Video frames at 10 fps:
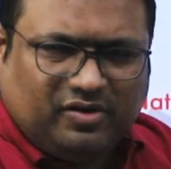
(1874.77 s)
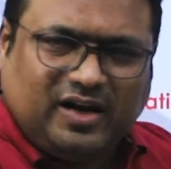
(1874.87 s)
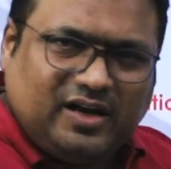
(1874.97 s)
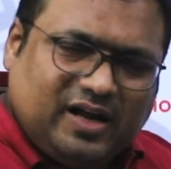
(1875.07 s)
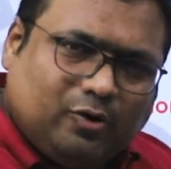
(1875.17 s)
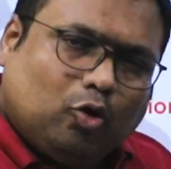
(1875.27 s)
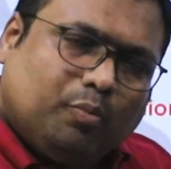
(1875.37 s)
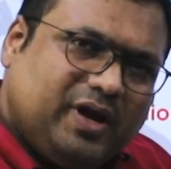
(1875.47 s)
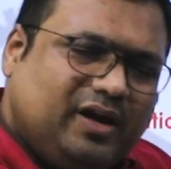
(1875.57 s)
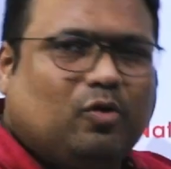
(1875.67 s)

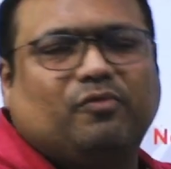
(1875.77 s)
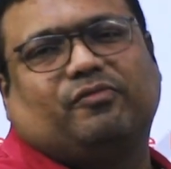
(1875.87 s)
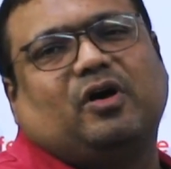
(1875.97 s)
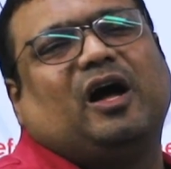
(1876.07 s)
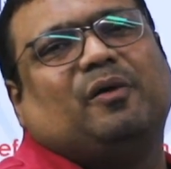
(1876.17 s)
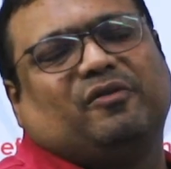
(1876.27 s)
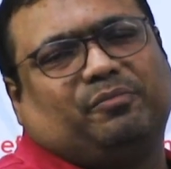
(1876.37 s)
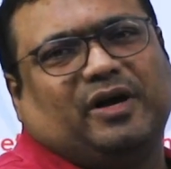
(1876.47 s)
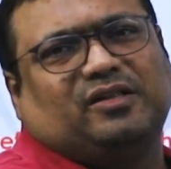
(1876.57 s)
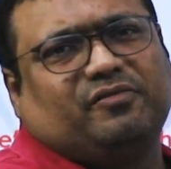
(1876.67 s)
domain of IMF,
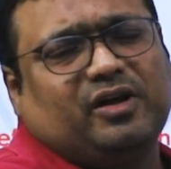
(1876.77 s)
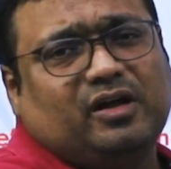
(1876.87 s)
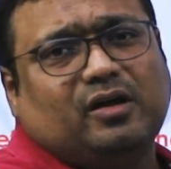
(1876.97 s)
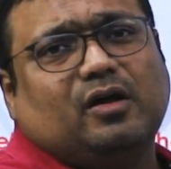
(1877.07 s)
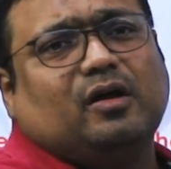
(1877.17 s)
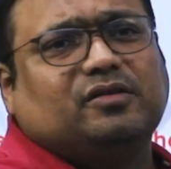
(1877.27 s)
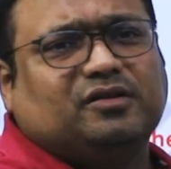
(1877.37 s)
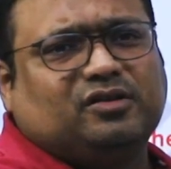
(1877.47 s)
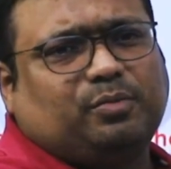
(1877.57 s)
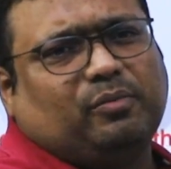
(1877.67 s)
by the way. This
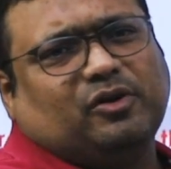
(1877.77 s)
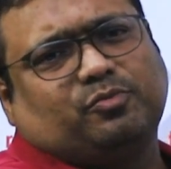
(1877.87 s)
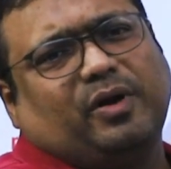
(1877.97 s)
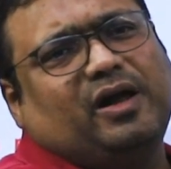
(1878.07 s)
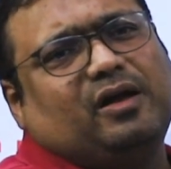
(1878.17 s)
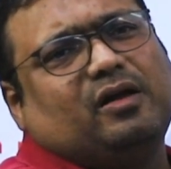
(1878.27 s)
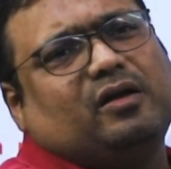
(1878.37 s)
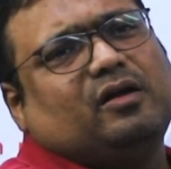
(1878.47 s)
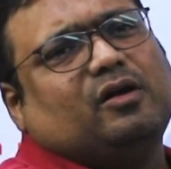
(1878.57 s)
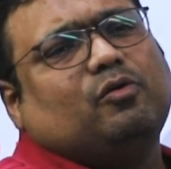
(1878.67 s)
is published by
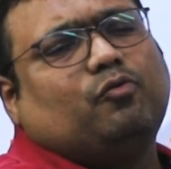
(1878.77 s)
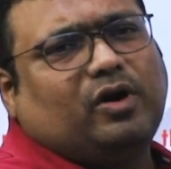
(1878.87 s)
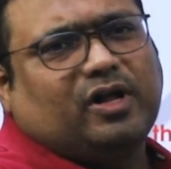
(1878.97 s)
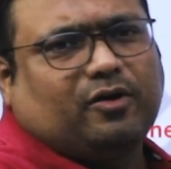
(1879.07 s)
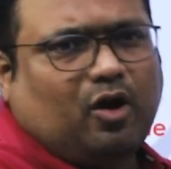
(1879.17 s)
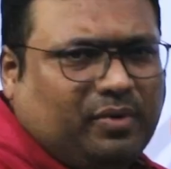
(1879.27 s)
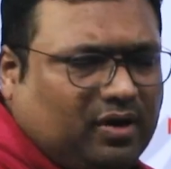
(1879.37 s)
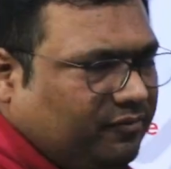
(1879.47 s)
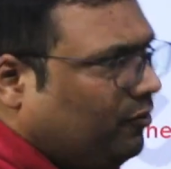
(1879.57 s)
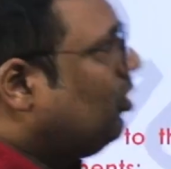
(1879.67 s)
World Economic
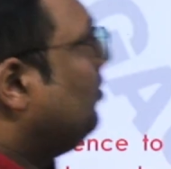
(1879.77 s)
Forum.